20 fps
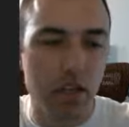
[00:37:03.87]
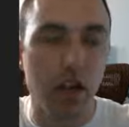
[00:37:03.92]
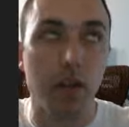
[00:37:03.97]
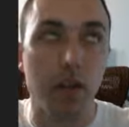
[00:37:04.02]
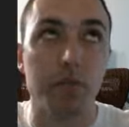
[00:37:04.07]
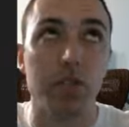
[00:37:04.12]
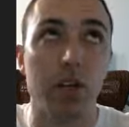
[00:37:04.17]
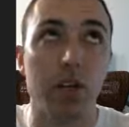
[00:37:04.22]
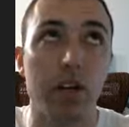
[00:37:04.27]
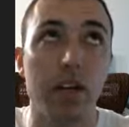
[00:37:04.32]

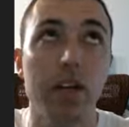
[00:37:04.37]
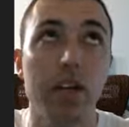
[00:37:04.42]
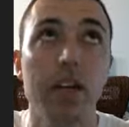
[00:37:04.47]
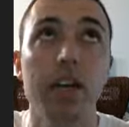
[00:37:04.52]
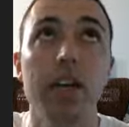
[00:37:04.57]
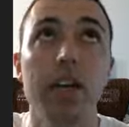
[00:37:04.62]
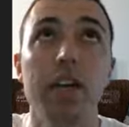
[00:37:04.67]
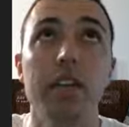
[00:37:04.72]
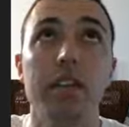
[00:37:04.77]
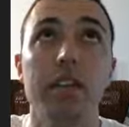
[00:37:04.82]

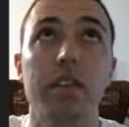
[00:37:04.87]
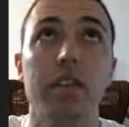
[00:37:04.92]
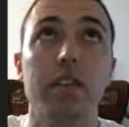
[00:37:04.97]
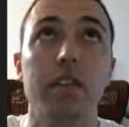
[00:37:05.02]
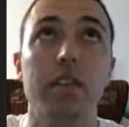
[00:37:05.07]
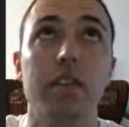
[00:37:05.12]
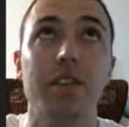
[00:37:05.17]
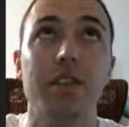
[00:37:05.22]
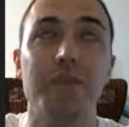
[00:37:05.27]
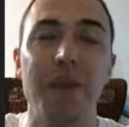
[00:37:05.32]

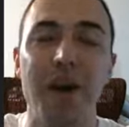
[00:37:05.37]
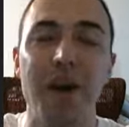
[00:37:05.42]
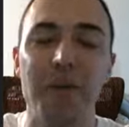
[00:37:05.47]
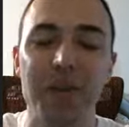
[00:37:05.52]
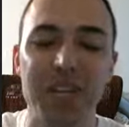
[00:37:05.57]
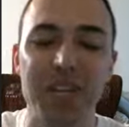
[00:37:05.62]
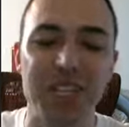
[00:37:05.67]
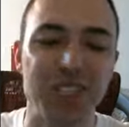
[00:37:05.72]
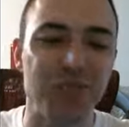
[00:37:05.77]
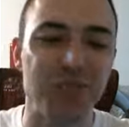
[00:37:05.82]
The amount
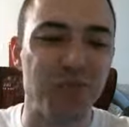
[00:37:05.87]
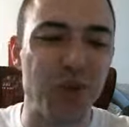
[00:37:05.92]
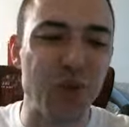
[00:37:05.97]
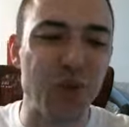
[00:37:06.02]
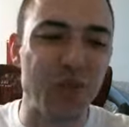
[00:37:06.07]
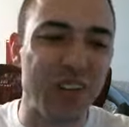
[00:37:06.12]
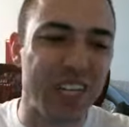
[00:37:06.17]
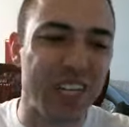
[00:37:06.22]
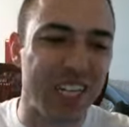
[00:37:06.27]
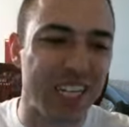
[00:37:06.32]
we need to
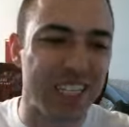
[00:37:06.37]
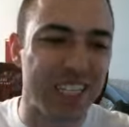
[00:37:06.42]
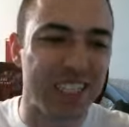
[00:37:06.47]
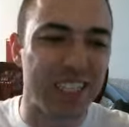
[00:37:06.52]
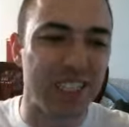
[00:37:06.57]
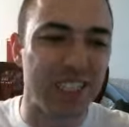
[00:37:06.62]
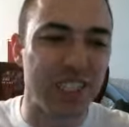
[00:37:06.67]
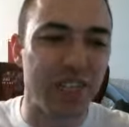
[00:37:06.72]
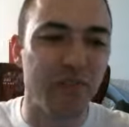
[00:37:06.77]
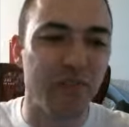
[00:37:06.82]
move it is
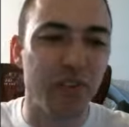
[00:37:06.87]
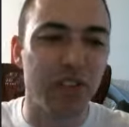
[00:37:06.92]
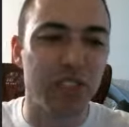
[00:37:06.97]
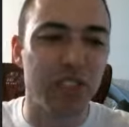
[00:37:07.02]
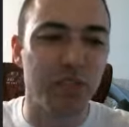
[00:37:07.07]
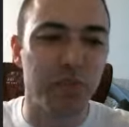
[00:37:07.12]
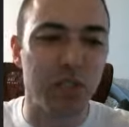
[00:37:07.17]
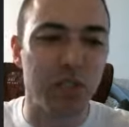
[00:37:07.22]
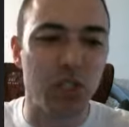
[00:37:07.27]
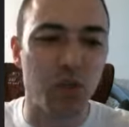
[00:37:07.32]
the
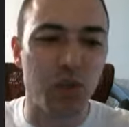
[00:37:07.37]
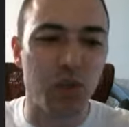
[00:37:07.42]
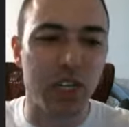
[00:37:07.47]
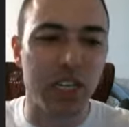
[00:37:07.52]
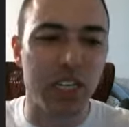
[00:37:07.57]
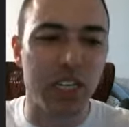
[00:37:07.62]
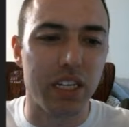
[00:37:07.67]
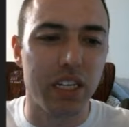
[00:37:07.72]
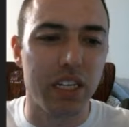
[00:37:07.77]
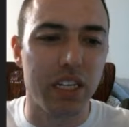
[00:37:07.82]
difference
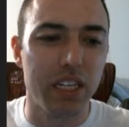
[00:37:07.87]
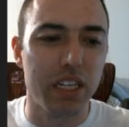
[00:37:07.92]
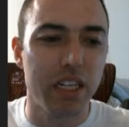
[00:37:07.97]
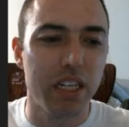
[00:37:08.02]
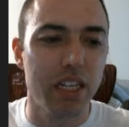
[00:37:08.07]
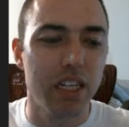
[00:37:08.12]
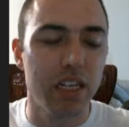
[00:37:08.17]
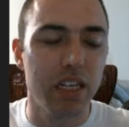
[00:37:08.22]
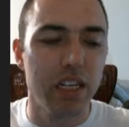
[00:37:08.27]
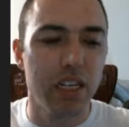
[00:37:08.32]
between
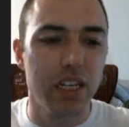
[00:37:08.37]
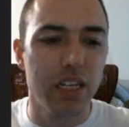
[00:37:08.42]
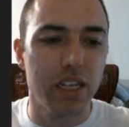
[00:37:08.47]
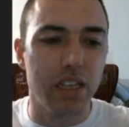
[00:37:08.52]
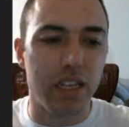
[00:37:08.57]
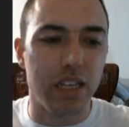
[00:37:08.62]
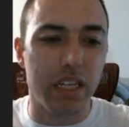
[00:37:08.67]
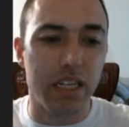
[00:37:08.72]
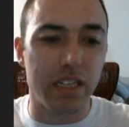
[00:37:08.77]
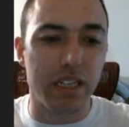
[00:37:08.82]

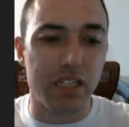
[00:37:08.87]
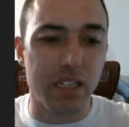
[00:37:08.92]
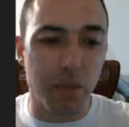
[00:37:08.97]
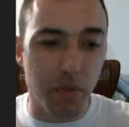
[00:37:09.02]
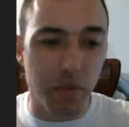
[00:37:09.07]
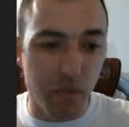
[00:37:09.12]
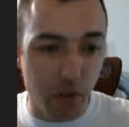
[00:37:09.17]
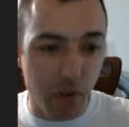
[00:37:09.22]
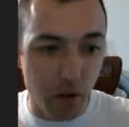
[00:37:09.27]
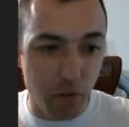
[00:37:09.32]
the
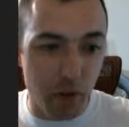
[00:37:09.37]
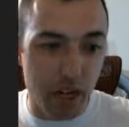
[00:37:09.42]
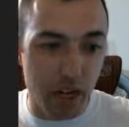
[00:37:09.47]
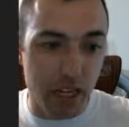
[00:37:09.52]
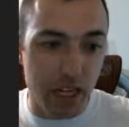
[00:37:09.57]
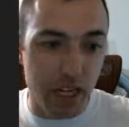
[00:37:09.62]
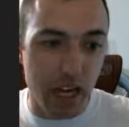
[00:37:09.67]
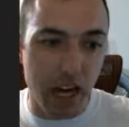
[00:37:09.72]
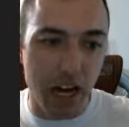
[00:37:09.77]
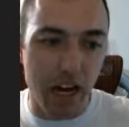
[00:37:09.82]
sum of our
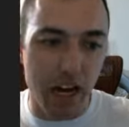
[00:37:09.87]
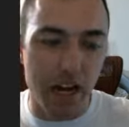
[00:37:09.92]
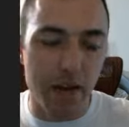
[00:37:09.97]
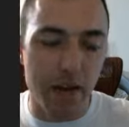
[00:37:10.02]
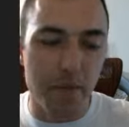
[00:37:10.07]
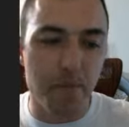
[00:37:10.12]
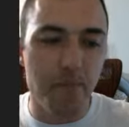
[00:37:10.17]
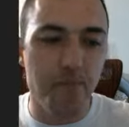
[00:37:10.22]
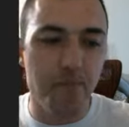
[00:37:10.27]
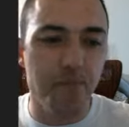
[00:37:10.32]

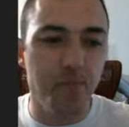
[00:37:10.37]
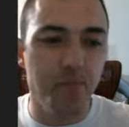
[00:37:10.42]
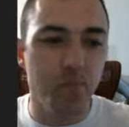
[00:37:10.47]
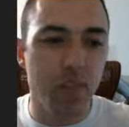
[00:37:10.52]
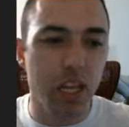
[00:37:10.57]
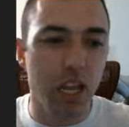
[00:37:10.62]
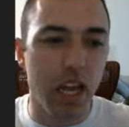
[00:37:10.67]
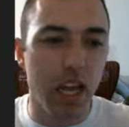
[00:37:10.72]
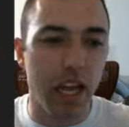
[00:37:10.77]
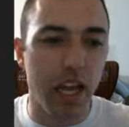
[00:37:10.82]
radii
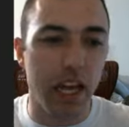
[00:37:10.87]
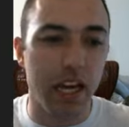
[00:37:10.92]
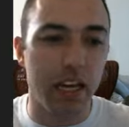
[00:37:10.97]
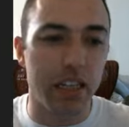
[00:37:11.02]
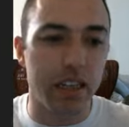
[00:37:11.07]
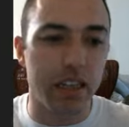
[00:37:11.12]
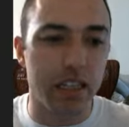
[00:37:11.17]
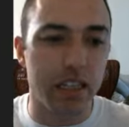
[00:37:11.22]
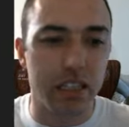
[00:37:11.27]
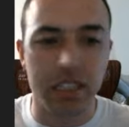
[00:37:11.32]

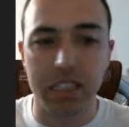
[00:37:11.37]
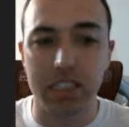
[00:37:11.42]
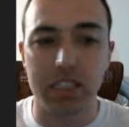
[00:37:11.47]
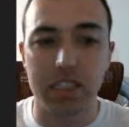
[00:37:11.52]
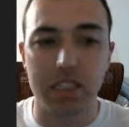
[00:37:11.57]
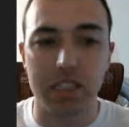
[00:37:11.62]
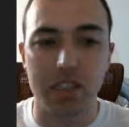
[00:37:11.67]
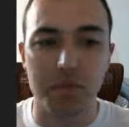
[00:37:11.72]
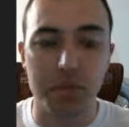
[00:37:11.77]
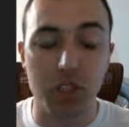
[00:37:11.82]
and the
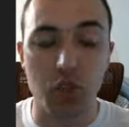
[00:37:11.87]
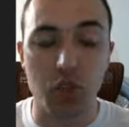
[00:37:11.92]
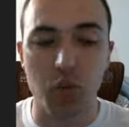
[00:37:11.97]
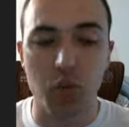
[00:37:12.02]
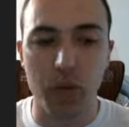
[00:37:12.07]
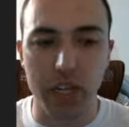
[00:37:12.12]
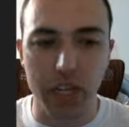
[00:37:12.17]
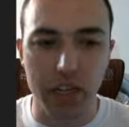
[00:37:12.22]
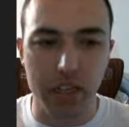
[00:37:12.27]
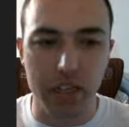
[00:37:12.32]
distance
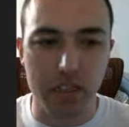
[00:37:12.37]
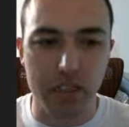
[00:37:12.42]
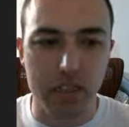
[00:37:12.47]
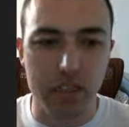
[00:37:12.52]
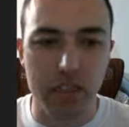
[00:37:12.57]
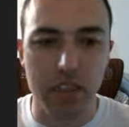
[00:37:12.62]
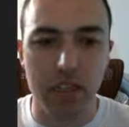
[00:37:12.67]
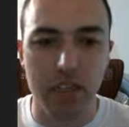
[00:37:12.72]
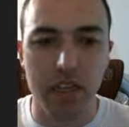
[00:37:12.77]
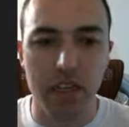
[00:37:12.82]
between
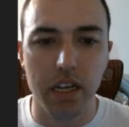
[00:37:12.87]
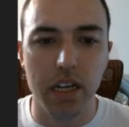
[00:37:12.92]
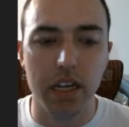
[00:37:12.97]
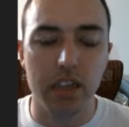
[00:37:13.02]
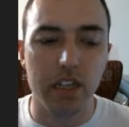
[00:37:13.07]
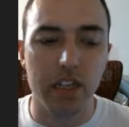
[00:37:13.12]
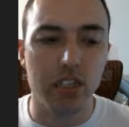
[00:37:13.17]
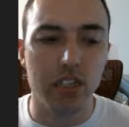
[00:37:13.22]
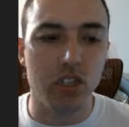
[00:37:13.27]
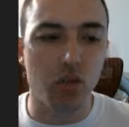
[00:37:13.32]
us,
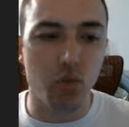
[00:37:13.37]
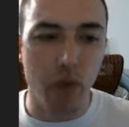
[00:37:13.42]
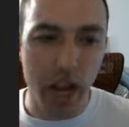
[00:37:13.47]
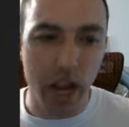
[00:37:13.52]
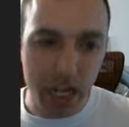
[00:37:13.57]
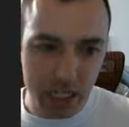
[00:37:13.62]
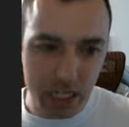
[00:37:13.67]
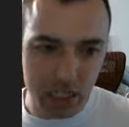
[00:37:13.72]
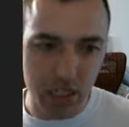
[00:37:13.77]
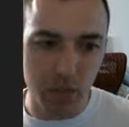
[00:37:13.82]
and the
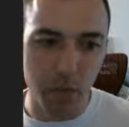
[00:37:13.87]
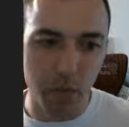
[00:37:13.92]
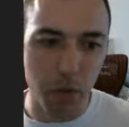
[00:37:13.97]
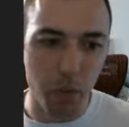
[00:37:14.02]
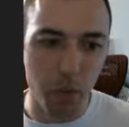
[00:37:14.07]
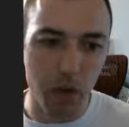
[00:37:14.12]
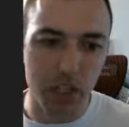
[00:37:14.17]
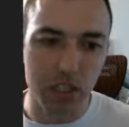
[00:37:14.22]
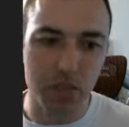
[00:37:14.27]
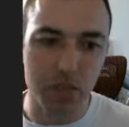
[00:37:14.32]
direction that we
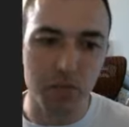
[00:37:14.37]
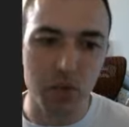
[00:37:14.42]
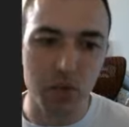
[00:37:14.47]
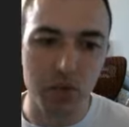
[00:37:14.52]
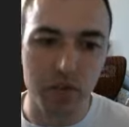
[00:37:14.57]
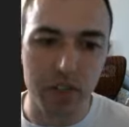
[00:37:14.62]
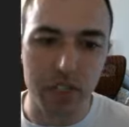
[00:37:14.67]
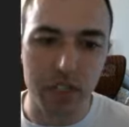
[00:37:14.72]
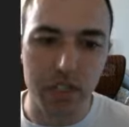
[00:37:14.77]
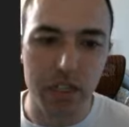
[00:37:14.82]
want to
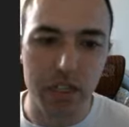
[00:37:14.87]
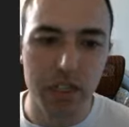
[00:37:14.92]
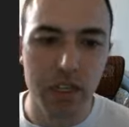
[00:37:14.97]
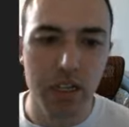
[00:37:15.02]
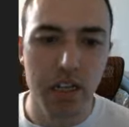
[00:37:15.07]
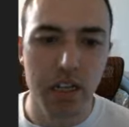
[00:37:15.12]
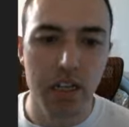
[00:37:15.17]
move it